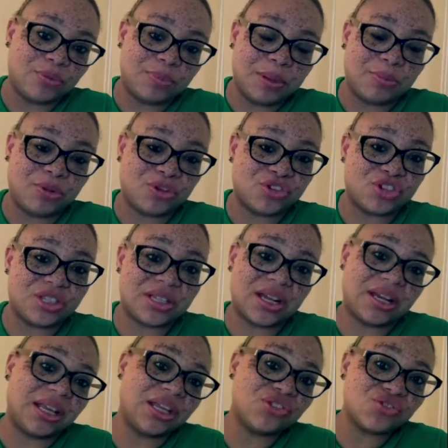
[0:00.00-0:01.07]
people are just
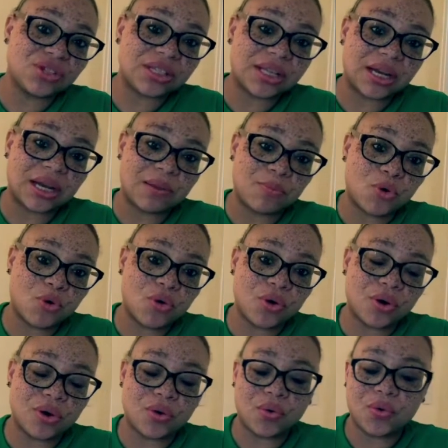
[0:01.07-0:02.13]
not interested
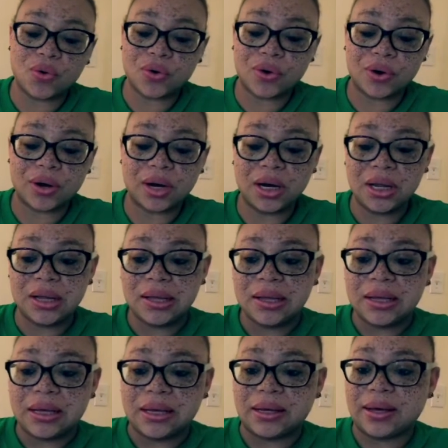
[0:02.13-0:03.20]
anymore, or
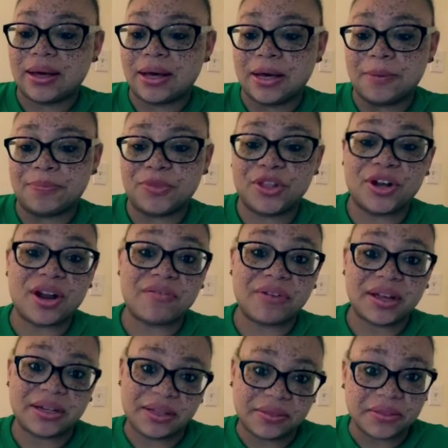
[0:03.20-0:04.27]
they're not
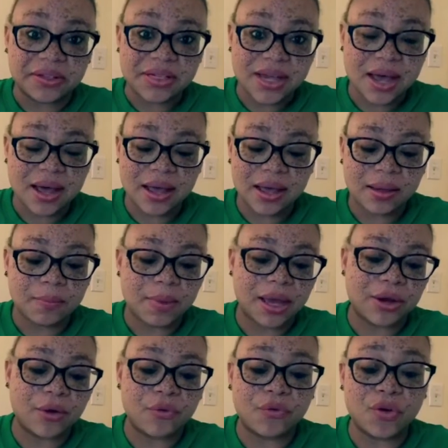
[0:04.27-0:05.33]
finding the time.
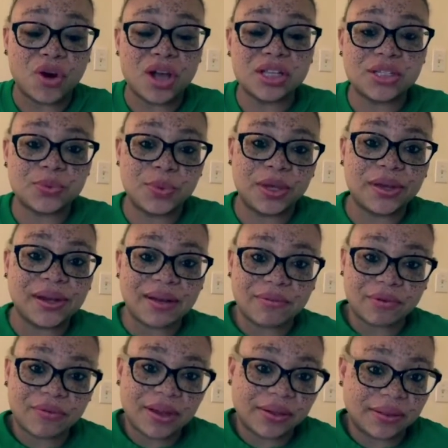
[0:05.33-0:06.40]
I know for us, we can
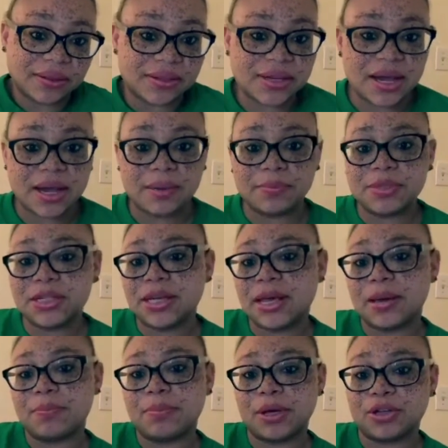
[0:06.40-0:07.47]
never find the time to
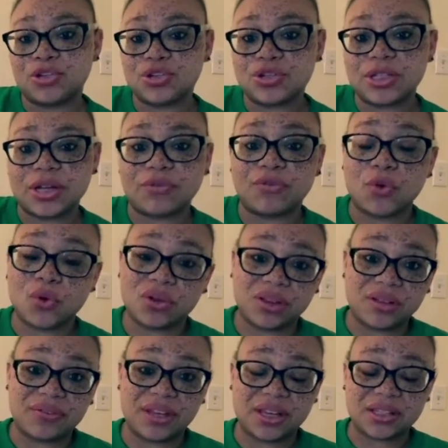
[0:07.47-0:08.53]
get pictures done for
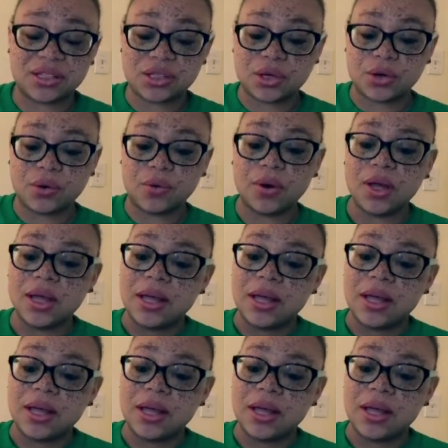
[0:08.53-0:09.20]
Olivia. So